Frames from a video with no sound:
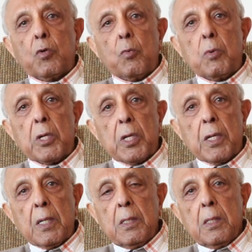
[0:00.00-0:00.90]
nobody
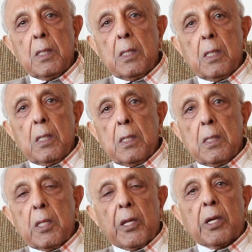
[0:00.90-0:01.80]

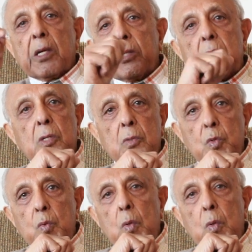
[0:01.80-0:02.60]
that I can turn